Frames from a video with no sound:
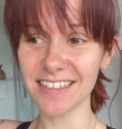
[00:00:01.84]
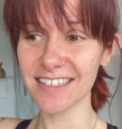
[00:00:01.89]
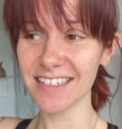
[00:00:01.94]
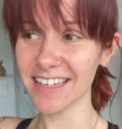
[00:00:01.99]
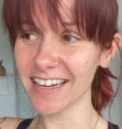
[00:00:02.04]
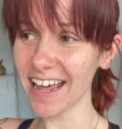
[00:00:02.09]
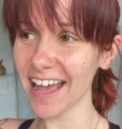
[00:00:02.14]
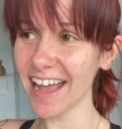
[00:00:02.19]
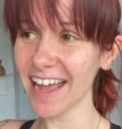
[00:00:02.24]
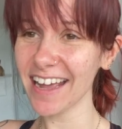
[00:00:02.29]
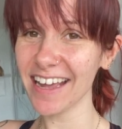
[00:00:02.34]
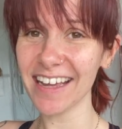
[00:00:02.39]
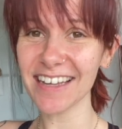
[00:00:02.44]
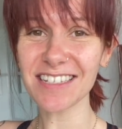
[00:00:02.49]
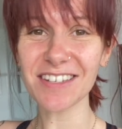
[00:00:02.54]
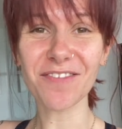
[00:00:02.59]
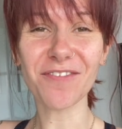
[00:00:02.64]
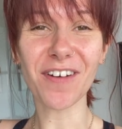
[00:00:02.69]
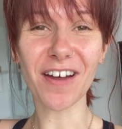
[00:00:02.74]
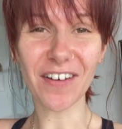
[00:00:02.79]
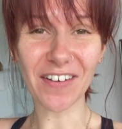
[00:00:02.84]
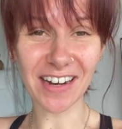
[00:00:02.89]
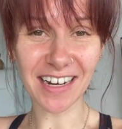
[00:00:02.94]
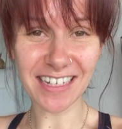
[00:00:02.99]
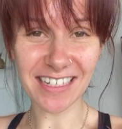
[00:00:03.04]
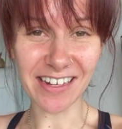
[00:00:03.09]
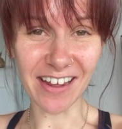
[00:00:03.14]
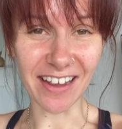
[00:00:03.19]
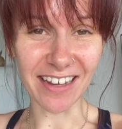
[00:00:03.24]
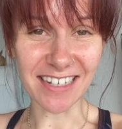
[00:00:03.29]
Today is a very
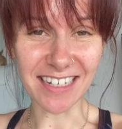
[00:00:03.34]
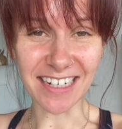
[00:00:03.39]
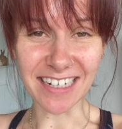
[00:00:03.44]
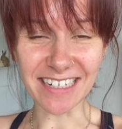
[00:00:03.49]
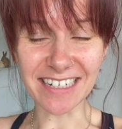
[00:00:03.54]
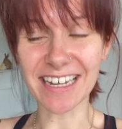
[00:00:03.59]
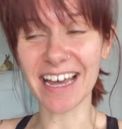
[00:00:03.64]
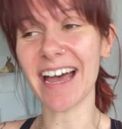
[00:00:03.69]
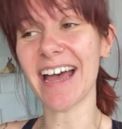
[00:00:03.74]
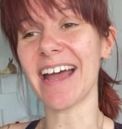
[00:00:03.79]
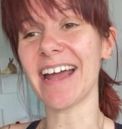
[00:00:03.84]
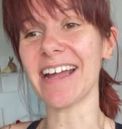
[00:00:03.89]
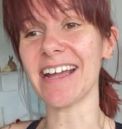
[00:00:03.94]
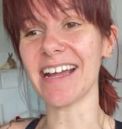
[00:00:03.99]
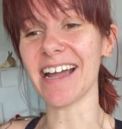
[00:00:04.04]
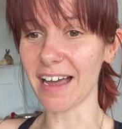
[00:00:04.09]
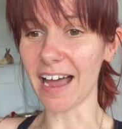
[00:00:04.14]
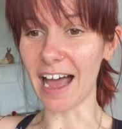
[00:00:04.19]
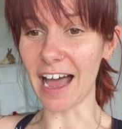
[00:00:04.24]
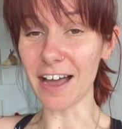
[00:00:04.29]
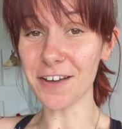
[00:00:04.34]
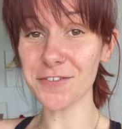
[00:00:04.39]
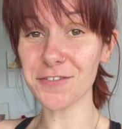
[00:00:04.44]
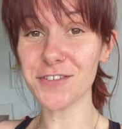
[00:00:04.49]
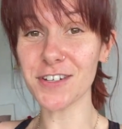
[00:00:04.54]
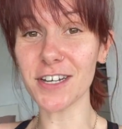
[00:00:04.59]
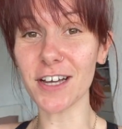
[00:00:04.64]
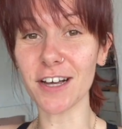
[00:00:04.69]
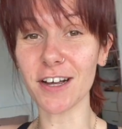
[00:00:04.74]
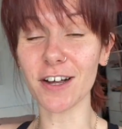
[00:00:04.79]
exciting day.
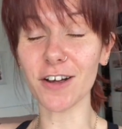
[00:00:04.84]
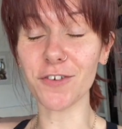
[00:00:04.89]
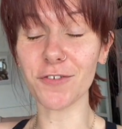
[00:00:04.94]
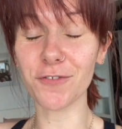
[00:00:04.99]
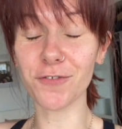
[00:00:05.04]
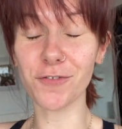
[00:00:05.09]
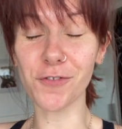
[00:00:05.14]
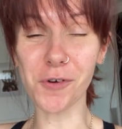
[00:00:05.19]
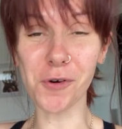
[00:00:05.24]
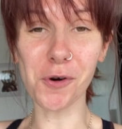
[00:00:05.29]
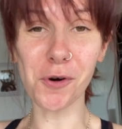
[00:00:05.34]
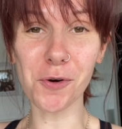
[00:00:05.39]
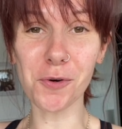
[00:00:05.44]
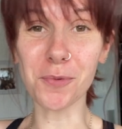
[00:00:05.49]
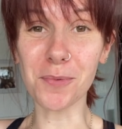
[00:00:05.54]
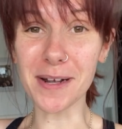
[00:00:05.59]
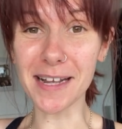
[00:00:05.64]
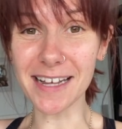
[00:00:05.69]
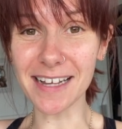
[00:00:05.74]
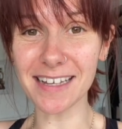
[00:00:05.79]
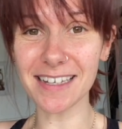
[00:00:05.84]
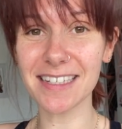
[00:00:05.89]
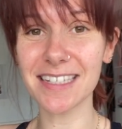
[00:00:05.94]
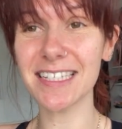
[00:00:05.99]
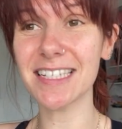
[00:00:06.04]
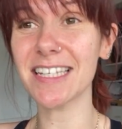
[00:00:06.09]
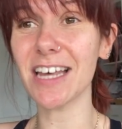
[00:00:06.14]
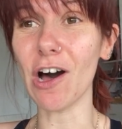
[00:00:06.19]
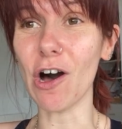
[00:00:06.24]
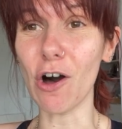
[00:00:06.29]
After 4
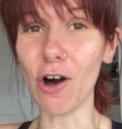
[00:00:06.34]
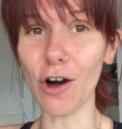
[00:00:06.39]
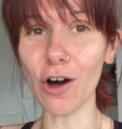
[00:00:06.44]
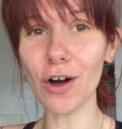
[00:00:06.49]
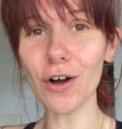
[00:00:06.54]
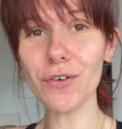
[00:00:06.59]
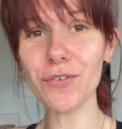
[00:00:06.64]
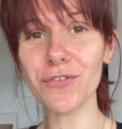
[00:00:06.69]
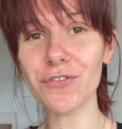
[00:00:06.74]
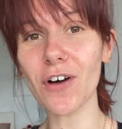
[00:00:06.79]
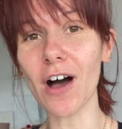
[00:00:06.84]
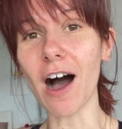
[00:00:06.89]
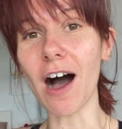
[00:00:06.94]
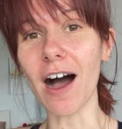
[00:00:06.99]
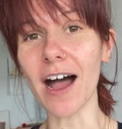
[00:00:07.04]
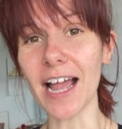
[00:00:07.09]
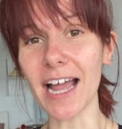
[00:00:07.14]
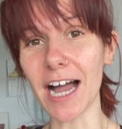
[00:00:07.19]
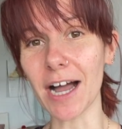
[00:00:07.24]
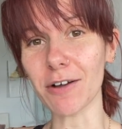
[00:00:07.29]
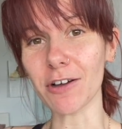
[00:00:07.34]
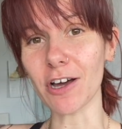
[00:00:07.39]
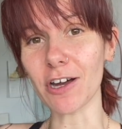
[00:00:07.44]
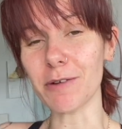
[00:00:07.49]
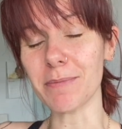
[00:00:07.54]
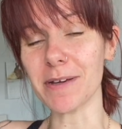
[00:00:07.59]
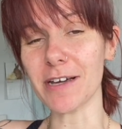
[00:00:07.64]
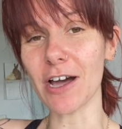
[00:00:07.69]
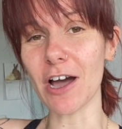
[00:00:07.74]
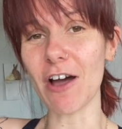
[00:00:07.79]
weeks off, I am going to
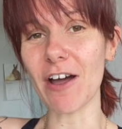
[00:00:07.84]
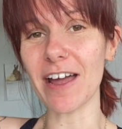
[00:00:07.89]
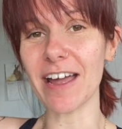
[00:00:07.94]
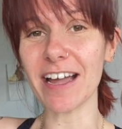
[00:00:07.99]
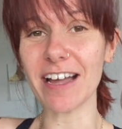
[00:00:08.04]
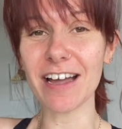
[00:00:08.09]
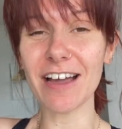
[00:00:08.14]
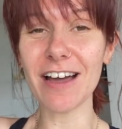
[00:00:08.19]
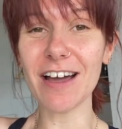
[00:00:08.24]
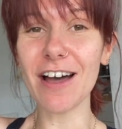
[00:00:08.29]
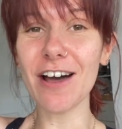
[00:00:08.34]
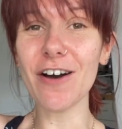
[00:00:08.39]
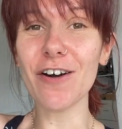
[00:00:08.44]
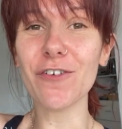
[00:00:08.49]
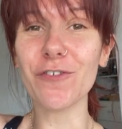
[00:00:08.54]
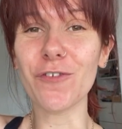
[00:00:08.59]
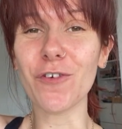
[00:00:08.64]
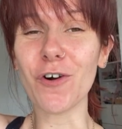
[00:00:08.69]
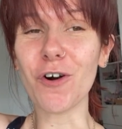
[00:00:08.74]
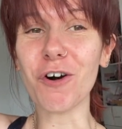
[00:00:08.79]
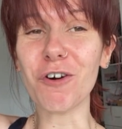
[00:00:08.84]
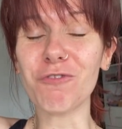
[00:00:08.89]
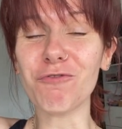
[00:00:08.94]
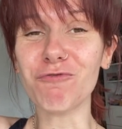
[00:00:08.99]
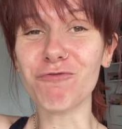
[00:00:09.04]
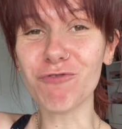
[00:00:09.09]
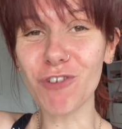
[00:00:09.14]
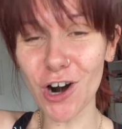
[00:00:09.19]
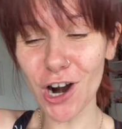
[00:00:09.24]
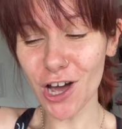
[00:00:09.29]
be going for a
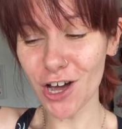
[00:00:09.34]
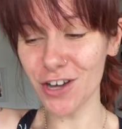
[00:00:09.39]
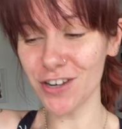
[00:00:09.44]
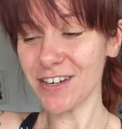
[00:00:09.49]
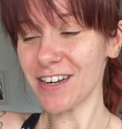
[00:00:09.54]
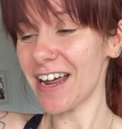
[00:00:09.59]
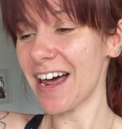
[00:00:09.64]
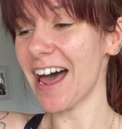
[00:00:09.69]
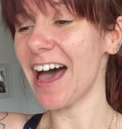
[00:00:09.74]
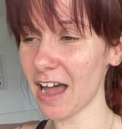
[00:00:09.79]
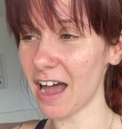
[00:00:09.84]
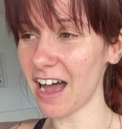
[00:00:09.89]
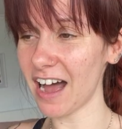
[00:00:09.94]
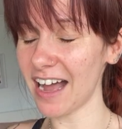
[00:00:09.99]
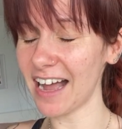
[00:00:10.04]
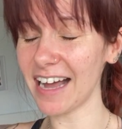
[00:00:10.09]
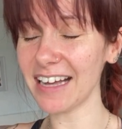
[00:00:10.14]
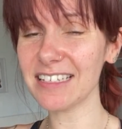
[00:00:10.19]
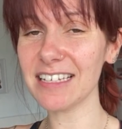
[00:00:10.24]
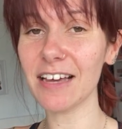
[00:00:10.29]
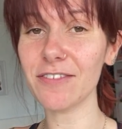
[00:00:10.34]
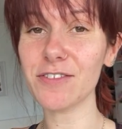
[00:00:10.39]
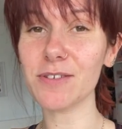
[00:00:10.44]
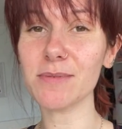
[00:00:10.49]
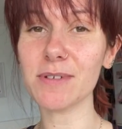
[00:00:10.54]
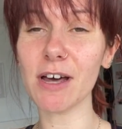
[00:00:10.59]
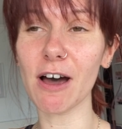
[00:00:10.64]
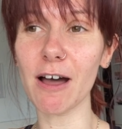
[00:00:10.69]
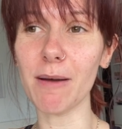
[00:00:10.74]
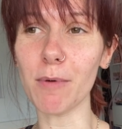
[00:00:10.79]
run. I had to have some
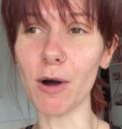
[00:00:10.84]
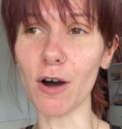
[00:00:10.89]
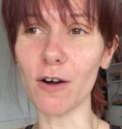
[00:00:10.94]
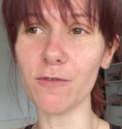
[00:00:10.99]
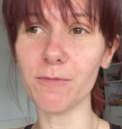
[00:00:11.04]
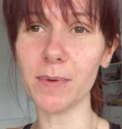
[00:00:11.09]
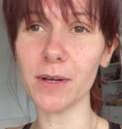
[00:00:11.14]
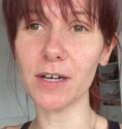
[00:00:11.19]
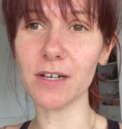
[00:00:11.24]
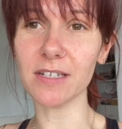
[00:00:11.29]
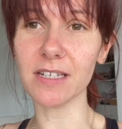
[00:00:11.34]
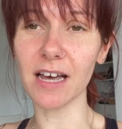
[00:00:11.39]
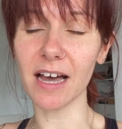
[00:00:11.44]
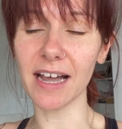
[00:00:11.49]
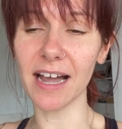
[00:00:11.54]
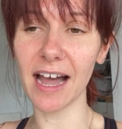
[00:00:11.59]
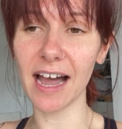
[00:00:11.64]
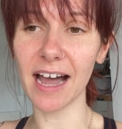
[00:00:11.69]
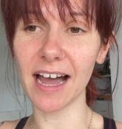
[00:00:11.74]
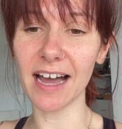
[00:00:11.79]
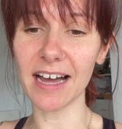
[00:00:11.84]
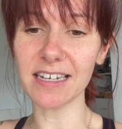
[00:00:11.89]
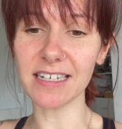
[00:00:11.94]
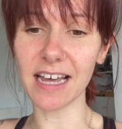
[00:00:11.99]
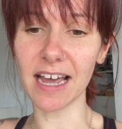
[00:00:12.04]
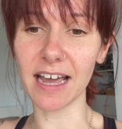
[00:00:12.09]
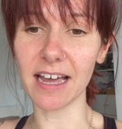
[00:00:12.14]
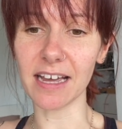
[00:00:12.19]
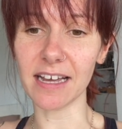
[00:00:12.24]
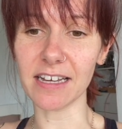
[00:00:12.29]
time off because I had
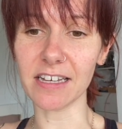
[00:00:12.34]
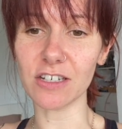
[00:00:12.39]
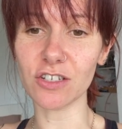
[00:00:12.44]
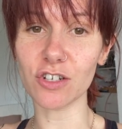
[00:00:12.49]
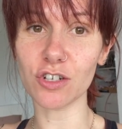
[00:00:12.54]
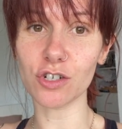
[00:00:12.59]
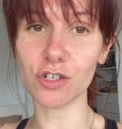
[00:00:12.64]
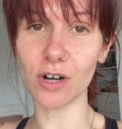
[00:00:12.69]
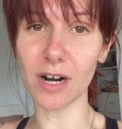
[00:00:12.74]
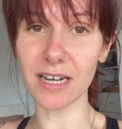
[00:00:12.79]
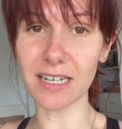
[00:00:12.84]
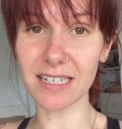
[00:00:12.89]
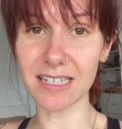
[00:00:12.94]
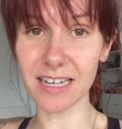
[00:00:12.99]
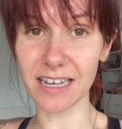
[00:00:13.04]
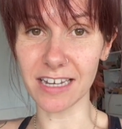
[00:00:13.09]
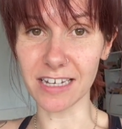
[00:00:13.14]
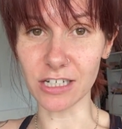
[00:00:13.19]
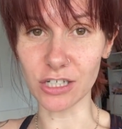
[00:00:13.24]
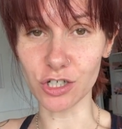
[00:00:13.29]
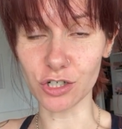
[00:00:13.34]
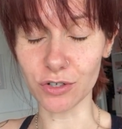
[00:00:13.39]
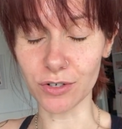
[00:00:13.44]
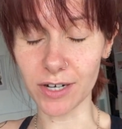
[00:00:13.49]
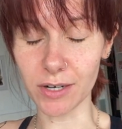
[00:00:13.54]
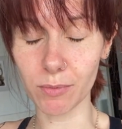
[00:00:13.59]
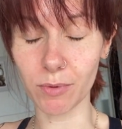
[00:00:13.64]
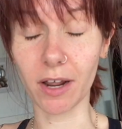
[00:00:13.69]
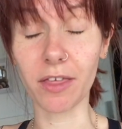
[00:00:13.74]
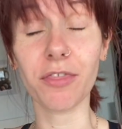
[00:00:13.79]
a stress
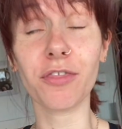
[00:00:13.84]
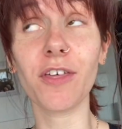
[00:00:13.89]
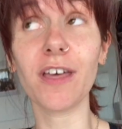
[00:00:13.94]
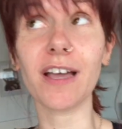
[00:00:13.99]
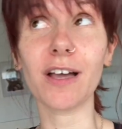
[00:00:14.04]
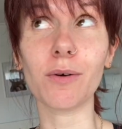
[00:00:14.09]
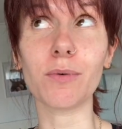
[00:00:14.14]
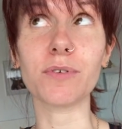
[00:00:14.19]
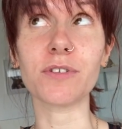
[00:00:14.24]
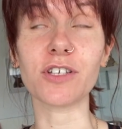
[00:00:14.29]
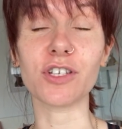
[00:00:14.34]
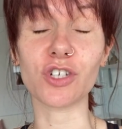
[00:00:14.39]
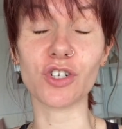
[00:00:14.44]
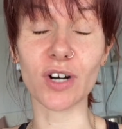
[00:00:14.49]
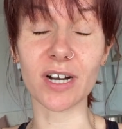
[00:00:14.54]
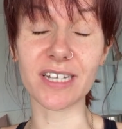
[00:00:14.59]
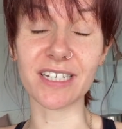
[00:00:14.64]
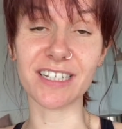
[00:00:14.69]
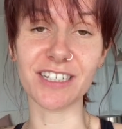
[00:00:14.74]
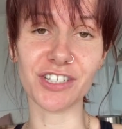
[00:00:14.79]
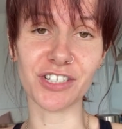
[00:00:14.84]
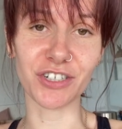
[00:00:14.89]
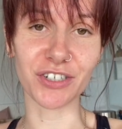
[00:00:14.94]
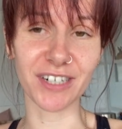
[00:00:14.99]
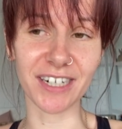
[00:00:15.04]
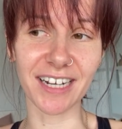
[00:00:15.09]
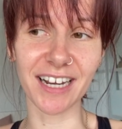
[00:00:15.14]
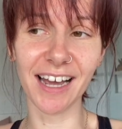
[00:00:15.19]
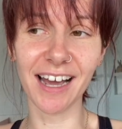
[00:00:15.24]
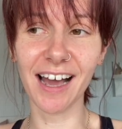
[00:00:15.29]
injury, what I think was a stress
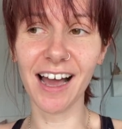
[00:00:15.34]
injury